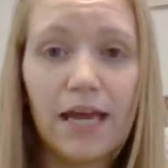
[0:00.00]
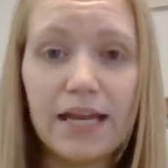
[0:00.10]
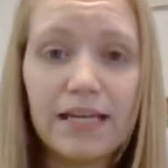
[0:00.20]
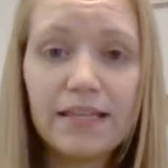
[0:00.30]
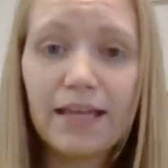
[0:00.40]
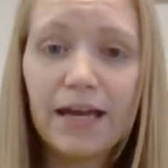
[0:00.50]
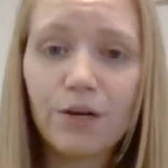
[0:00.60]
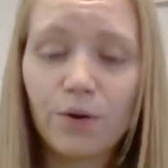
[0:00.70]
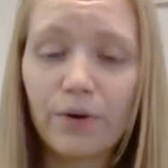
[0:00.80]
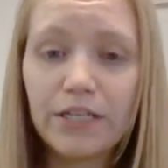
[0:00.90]
And in that,
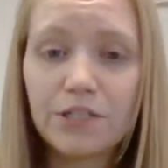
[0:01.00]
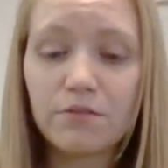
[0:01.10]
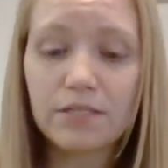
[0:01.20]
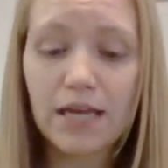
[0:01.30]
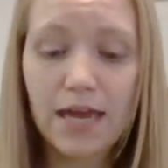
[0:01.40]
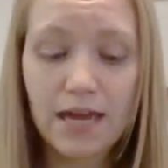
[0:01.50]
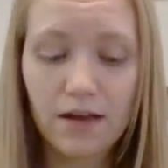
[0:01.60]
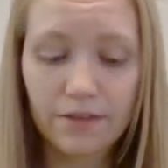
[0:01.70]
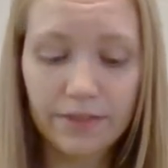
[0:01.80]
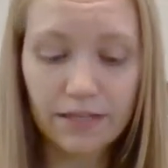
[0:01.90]
you're going to
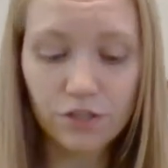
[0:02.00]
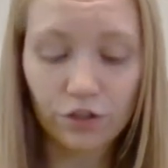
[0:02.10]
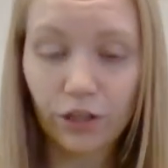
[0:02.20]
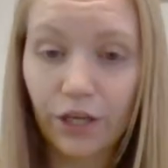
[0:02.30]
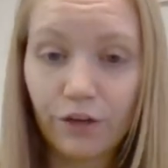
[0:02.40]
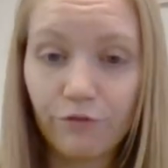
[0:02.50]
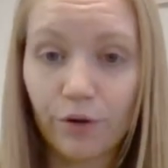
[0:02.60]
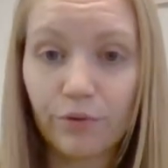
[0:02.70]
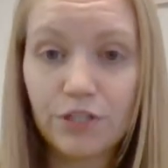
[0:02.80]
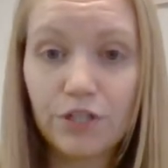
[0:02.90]
say things you're looking
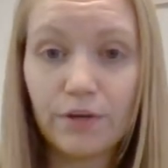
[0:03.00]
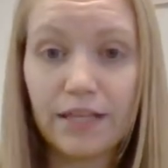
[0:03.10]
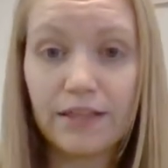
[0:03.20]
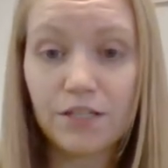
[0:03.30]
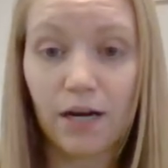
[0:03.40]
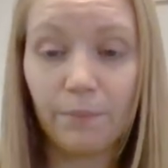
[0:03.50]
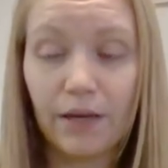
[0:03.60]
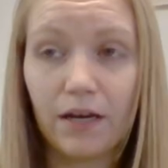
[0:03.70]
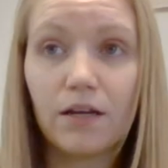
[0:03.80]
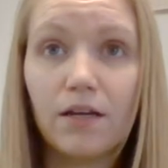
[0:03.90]
forward to in the
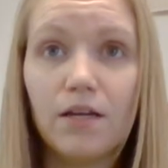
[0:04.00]
topic,